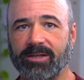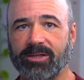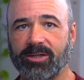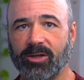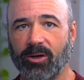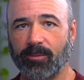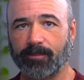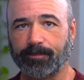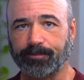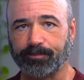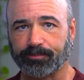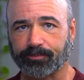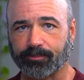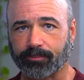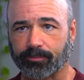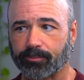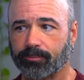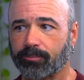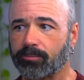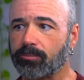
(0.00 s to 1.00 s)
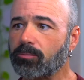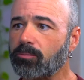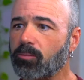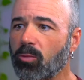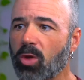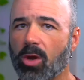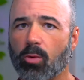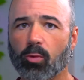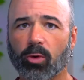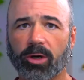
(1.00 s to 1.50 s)
So
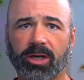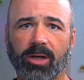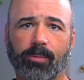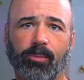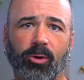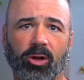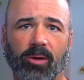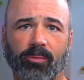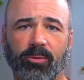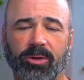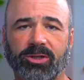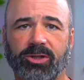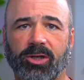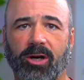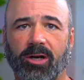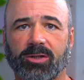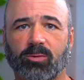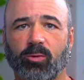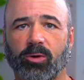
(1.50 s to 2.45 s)
we're going to pull up the charts.